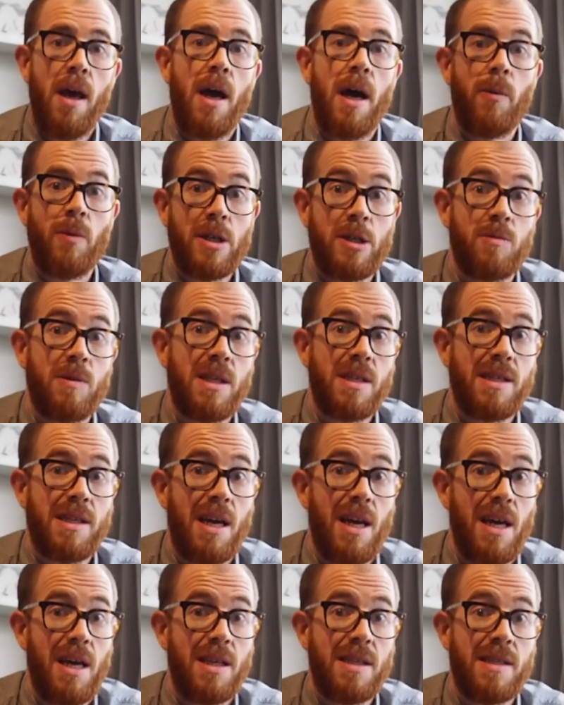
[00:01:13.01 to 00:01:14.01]
which means
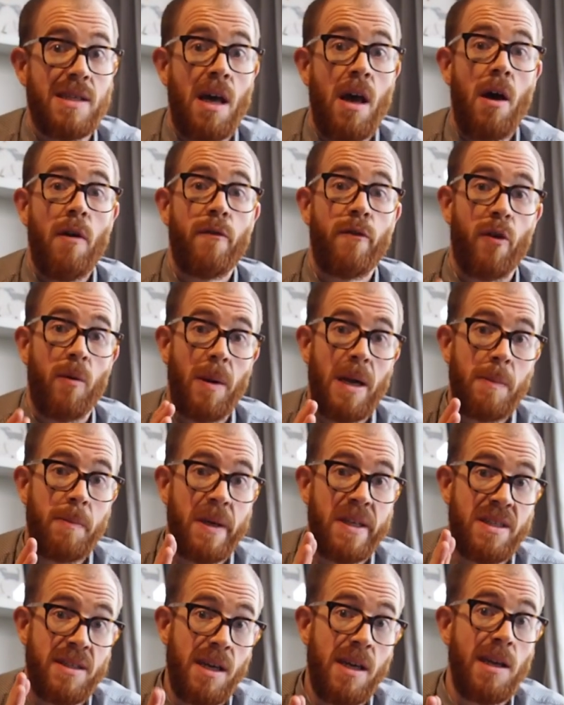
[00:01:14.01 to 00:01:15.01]
it is from a
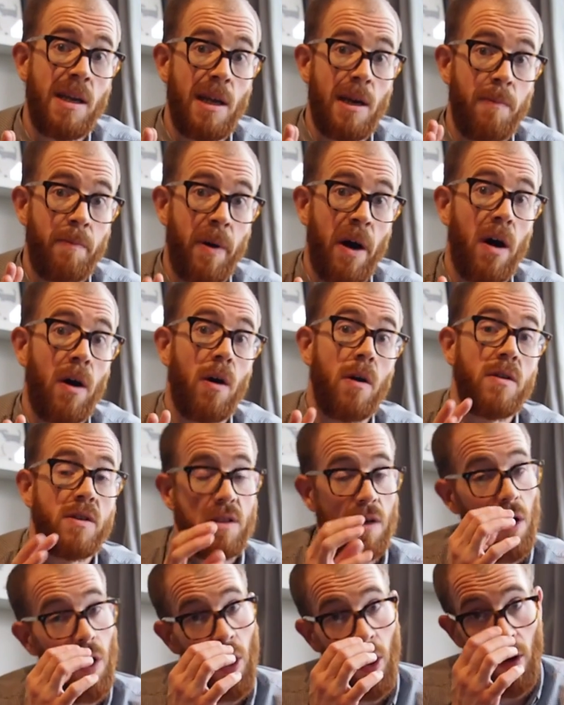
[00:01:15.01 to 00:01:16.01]
particular part
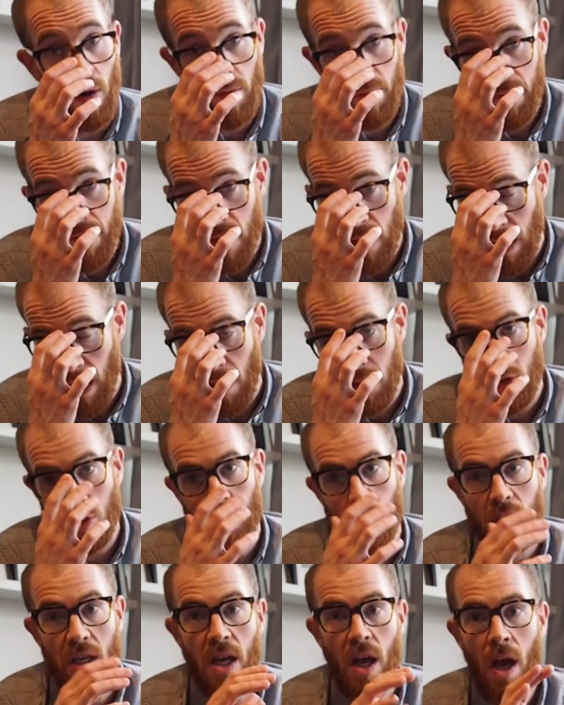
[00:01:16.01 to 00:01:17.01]
of the
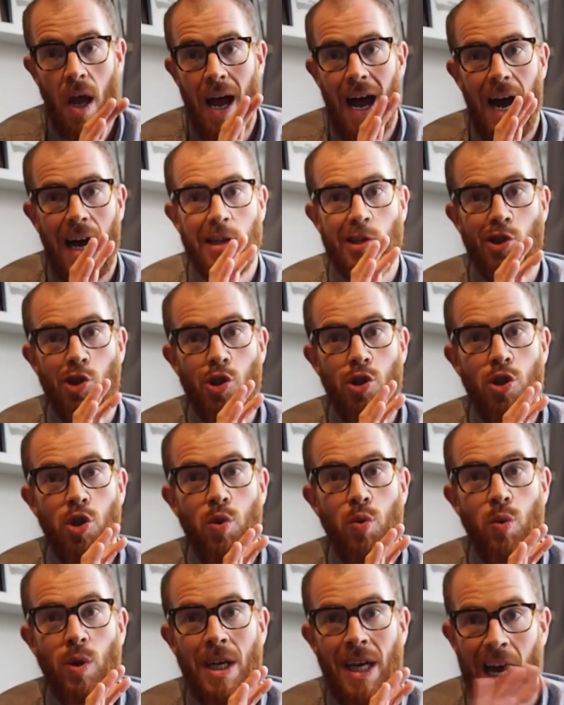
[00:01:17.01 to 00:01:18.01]
country, and
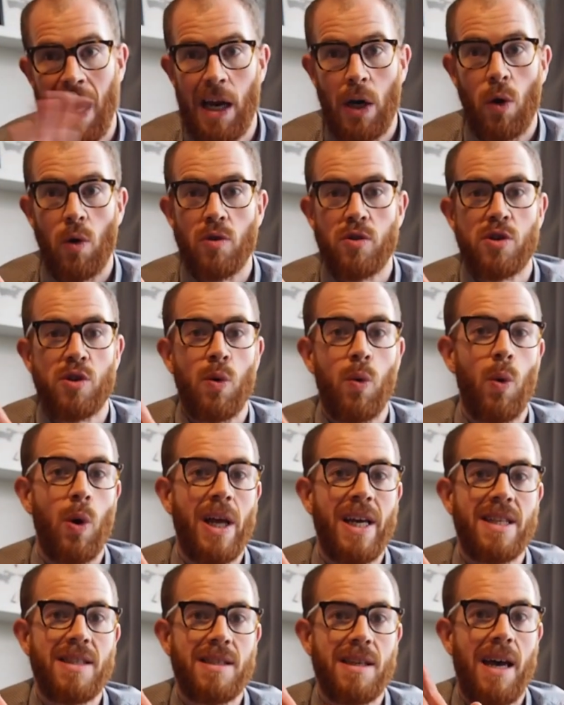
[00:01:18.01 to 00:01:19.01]
you cannot call
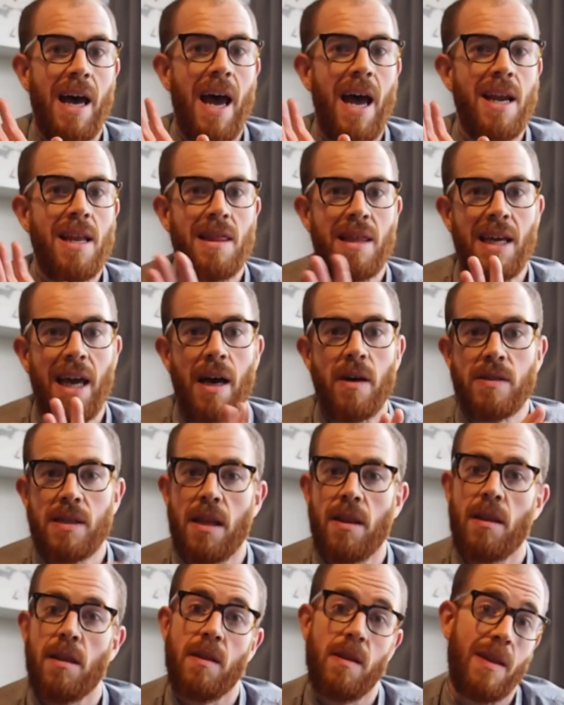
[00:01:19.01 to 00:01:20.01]
it anything else
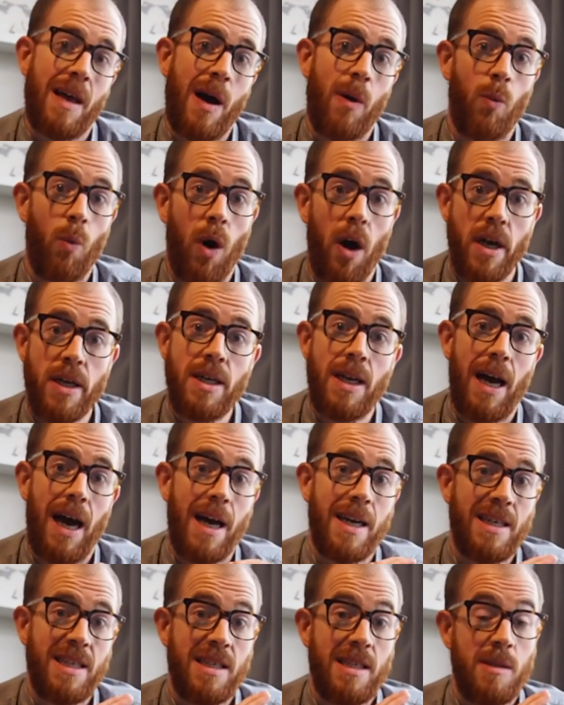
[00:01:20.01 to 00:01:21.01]
other than that wine,
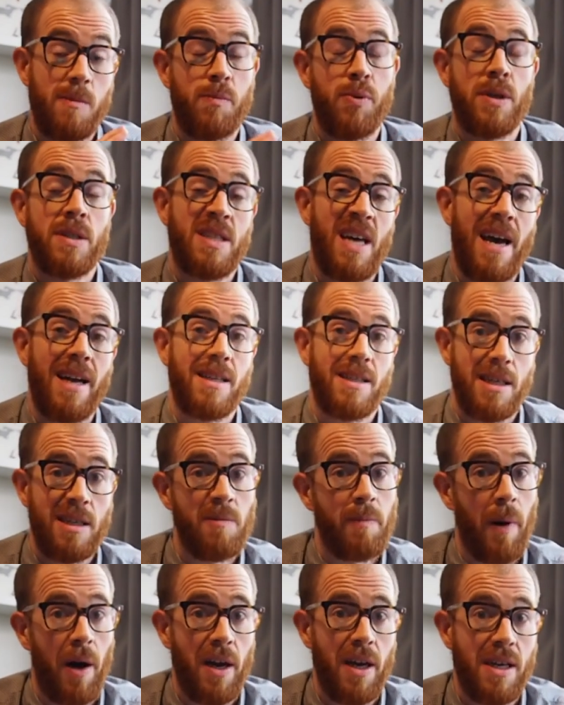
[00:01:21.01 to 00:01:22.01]
and it is protected
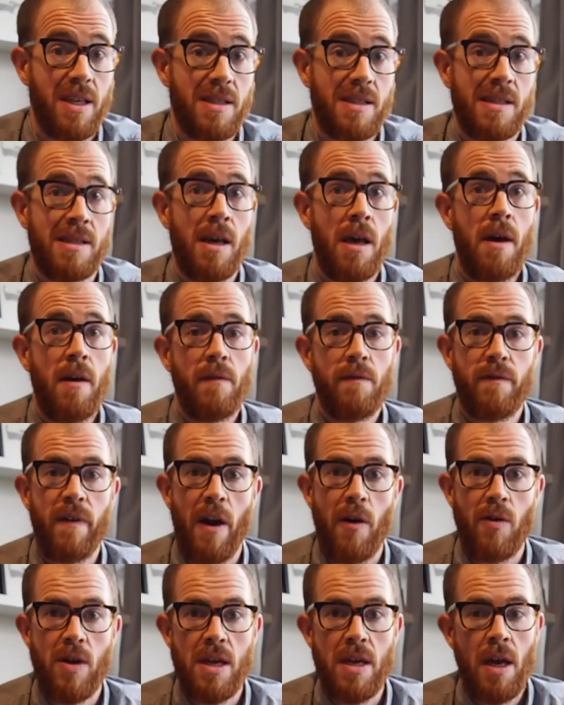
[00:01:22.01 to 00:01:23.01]
by its
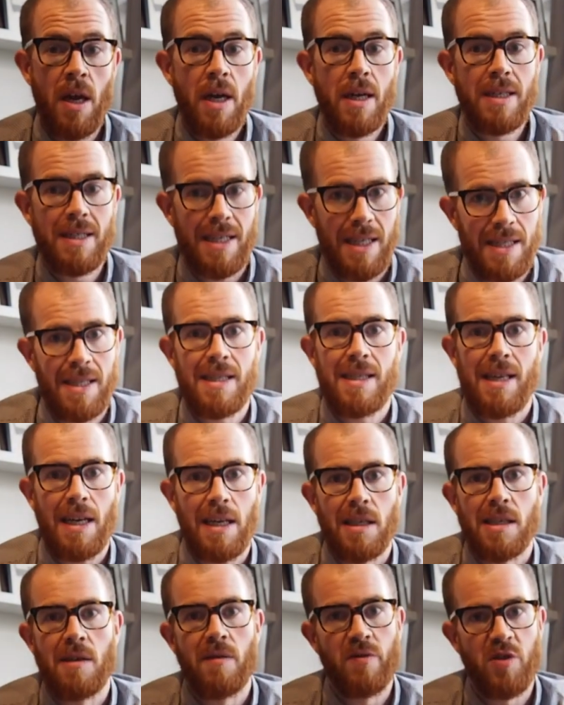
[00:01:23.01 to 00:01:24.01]
very
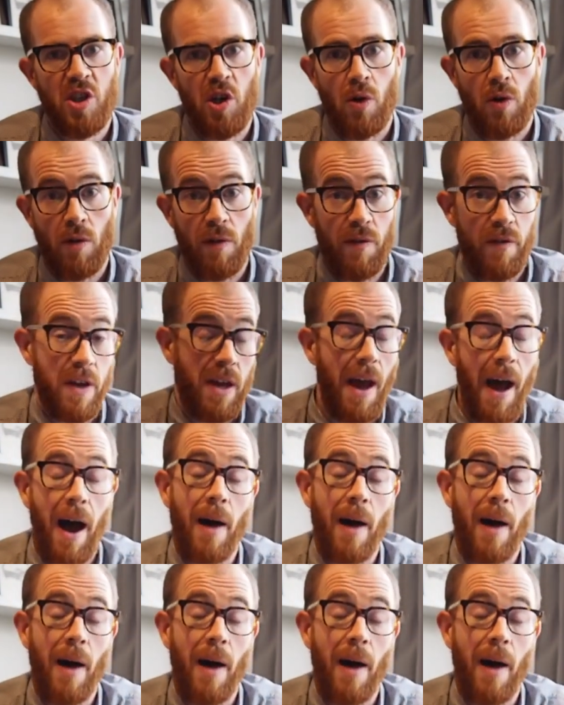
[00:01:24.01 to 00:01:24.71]
distinctive geography.